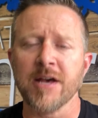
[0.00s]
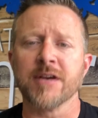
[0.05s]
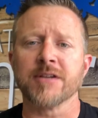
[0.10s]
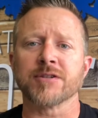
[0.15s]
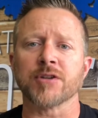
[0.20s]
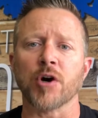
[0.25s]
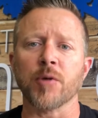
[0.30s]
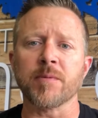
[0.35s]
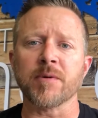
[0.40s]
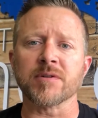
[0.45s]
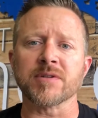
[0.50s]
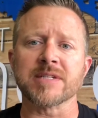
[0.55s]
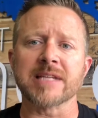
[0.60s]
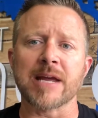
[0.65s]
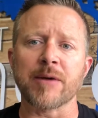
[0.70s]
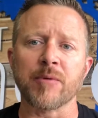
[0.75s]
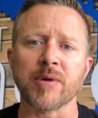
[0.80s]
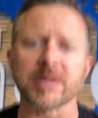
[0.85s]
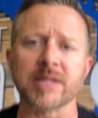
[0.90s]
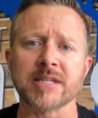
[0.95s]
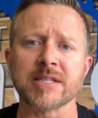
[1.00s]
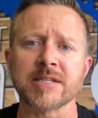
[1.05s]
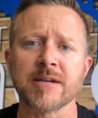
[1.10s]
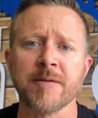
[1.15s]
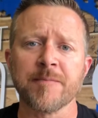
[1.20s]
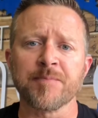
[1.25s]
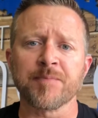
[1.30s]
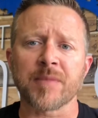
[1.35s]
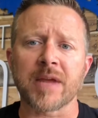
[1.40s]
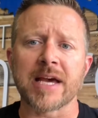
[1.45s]
So I hope you'll stay with us
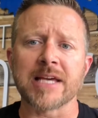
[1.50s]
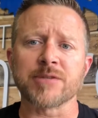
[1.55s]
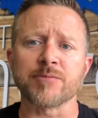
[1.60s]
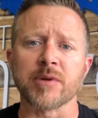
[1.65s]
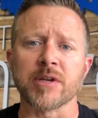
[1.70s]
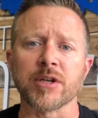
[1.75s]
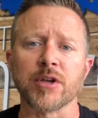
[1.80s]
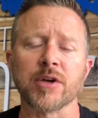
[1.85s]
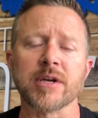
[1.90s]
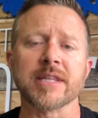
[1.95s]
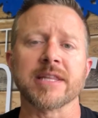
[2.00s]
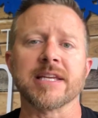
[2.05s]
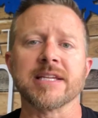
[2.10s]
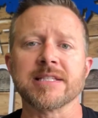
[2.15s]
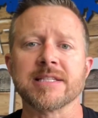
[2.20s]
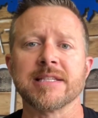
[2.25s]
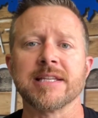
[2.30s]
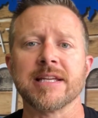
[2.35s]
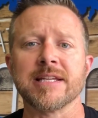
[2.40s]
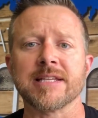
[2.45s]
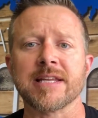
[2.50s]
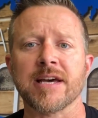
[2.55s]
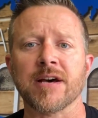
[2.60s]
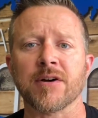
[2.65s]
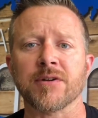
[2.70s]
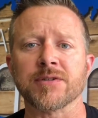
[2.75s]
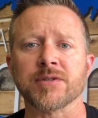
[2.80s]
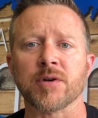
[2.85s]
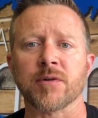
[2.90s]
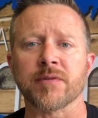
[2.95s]
as we look at these
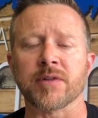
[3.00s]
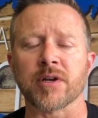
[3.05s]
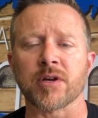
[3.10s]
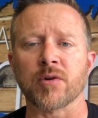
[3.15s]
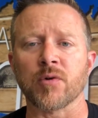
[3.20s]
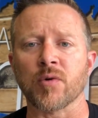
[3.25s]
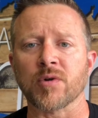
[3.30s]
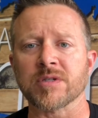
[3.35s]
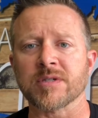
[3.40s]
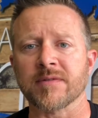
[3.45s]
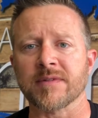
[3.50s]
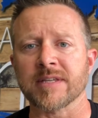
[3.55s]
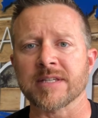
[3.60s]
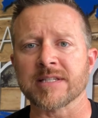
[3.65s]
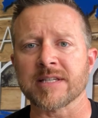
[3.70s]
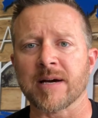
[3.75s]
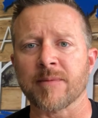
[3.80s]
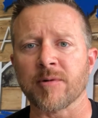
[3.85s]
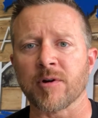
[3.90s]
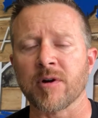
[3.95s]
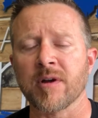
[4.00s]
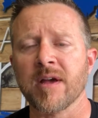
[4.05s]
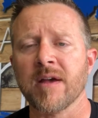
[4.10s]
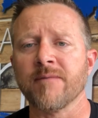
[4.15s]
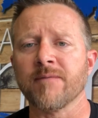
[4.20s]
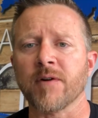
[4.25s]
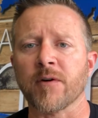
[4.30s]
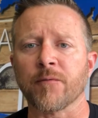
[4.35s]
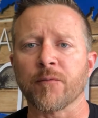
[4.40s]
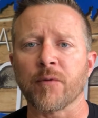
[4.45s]
details over the course of the summer.
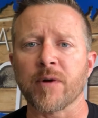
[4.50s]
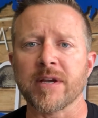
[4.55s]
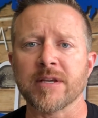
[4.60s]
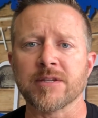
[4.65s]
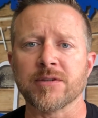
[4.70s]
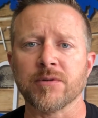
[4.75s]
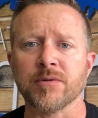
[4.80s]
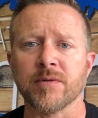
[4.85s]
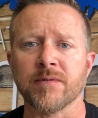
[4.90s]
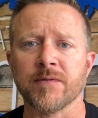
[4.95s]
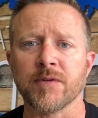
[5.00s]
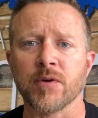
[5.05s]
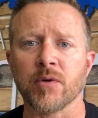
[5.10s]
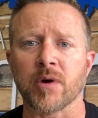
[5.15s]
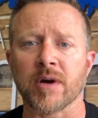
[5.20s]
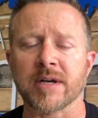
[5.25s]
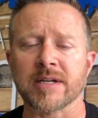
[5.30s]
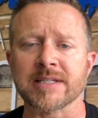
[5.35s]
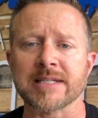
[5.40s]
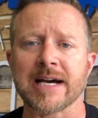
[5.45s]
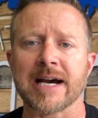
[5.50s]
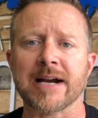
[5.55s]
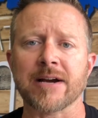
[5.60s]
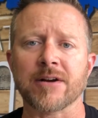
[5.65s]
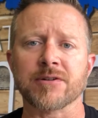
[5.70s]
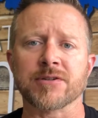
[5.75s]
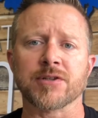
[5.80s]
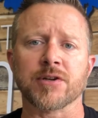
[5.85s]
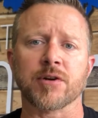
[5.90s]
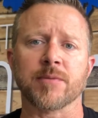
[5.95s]
Feel free to view our
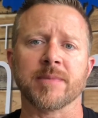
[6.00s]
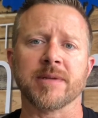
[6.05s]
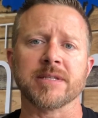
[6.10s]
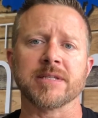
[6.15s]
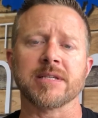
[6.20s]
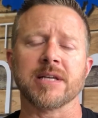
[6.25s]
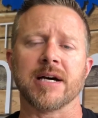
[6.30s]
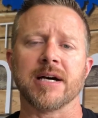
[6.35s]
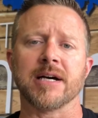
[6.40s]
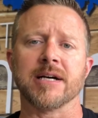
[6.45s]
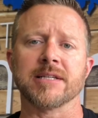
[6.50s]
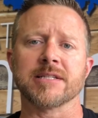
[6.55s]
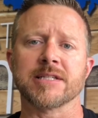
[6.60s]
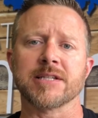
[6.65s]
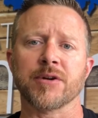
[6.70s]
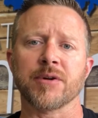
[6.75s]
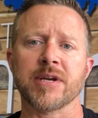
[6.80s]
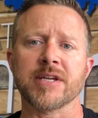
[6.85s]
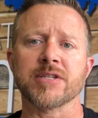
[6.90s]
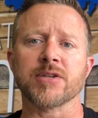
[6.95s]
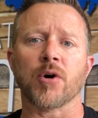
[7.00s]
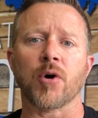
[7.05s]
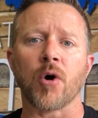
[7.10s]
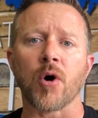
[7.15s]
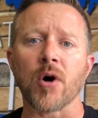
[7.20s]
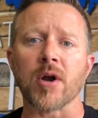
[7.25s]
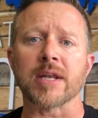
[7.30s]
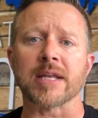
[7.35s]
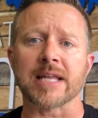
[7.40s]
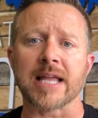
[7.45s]
entire sermon series
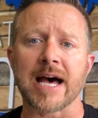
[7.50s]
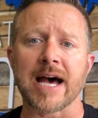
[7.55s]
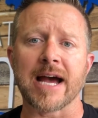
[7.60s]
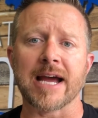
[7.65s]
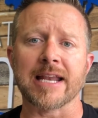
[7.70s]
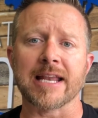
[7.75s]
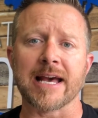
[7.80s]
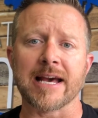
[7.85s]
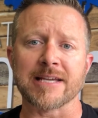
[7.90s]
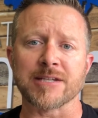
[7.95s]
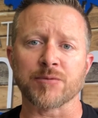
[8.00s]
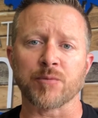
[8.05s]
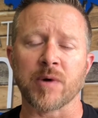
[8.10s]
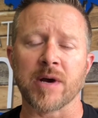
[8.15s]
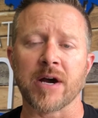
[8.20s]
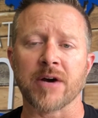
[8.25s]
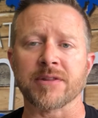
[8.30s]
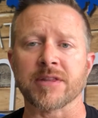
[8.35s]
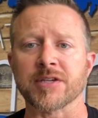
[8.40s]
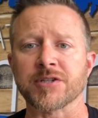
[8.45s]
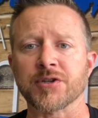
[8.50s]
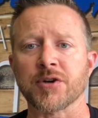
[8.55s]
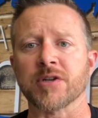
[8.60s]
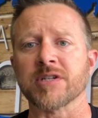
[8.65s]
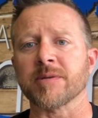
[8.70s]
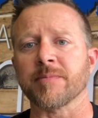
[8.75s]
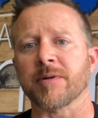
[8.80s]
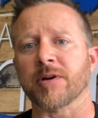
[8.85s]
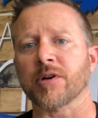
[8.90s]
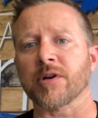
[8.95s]
online as well at
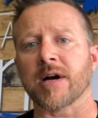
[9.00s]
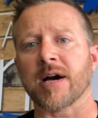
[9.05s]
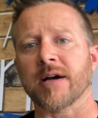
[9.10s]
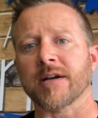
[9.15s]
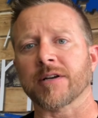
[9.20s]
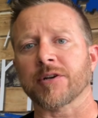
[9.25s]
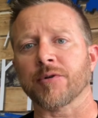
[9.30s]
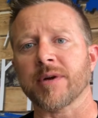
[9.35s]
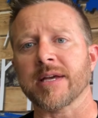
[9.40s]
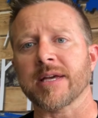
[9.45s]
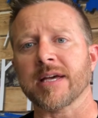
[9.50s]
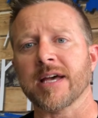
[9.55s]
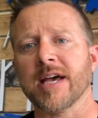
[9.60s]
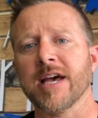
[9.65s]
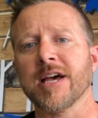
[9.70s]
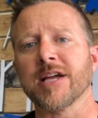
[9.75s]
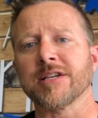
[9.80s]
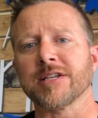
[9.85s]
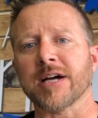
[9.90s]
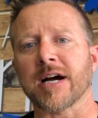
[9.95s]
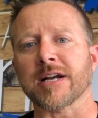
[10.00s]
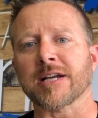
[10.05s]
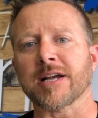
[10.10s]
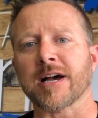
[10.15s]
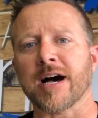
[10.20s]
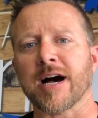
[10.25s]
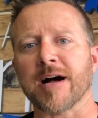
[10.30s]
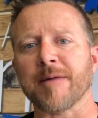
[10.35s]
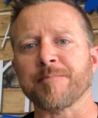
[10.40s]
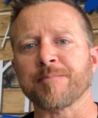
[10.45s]

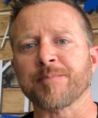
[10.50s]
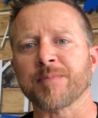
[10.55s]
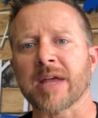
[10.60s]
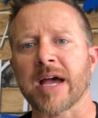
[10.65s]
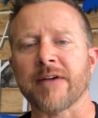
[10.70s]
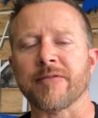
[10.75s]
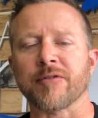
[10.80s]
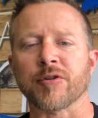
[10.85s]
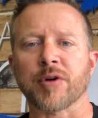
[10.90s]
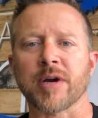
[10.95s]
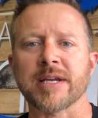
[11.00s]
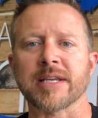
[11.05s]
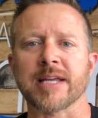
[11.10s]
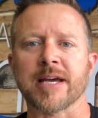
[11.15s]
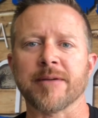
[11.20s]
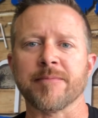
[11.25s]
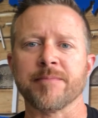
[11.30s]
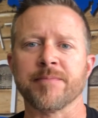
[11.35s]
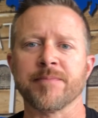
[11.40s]
thechurchofpecancreek.com. Have a great day.